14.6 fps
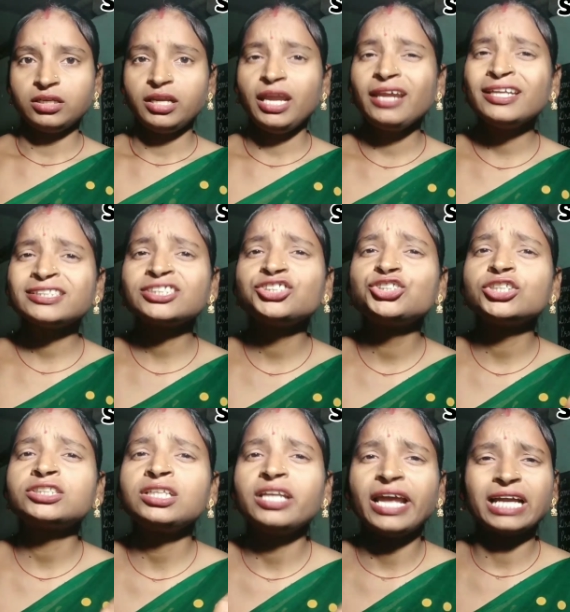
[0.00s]
English is
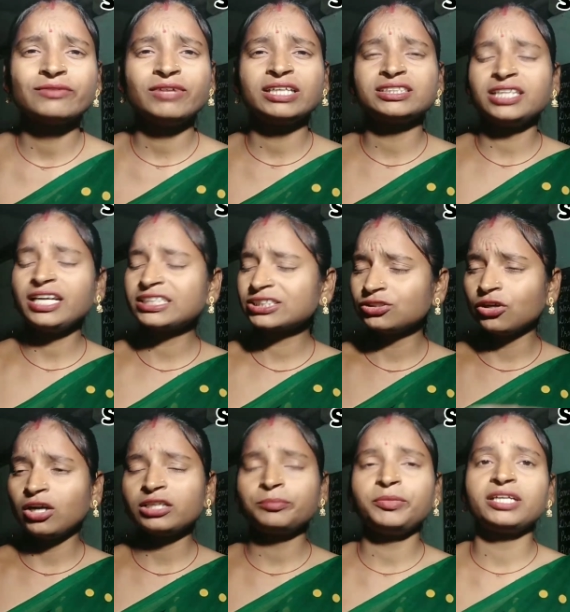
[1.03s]
just a language. It's
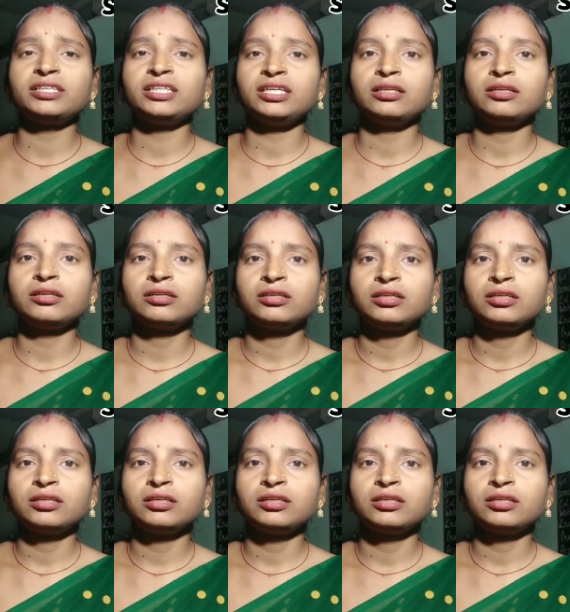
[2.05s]
not a big deal.